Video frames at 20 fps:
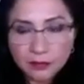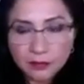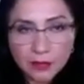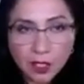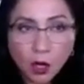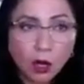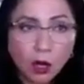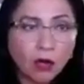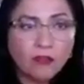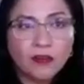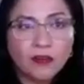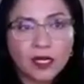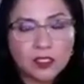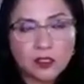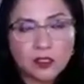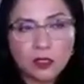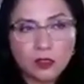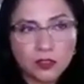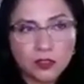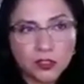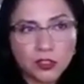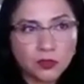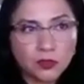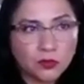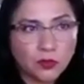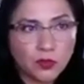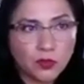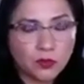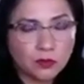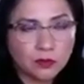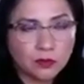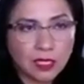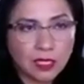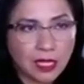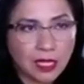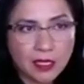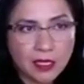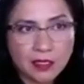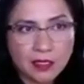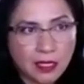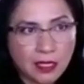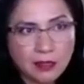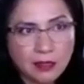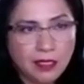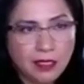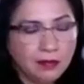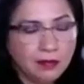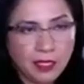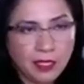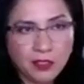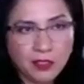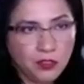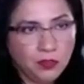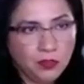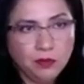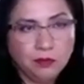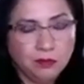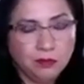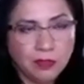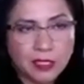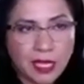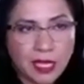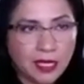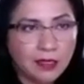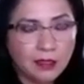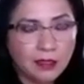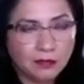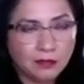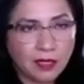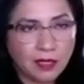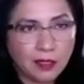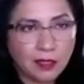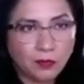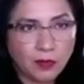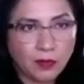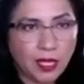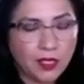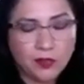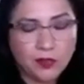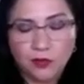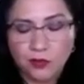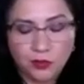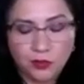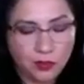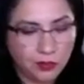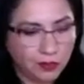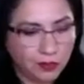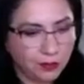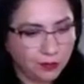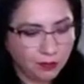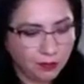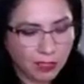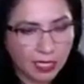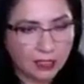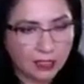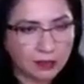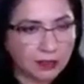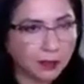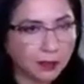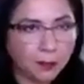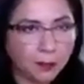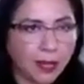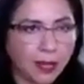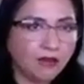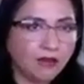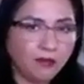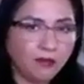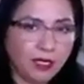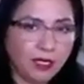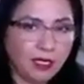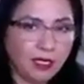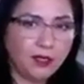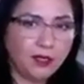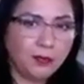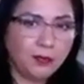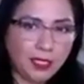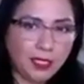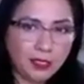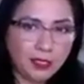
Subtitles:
offer a solution to your client, and then you nail it right away. You just step back for a little bit.